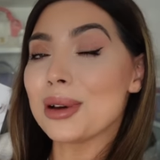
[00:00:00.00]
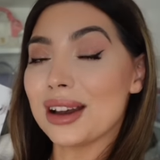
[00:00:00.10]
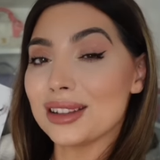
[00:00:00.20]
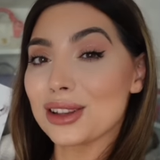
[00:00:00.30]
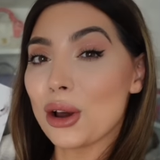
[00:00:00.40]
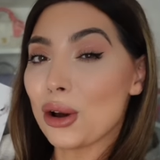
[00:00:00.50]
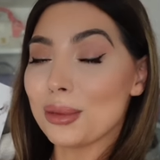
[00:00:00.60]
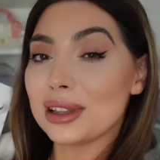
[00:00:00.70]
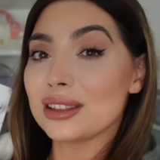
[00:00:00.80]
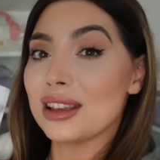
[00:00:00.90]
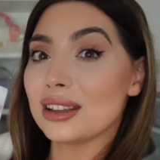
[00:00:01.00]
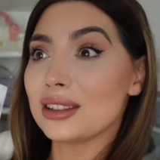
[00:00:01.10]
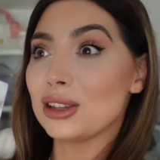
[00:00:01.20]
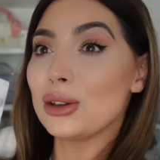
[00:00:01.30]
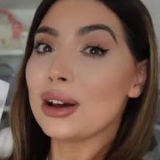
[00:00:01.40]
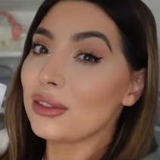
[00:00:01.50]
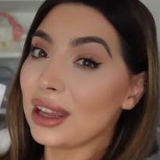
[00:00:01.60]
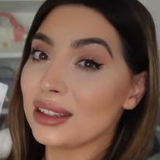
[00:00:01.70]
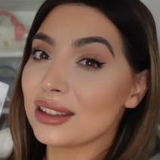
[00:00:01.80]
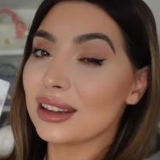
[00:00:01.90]
and comment that you have
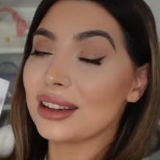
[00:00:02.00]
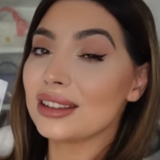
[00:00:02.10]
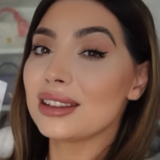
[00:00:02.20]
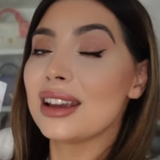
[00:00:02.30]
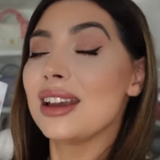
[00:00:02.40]
entered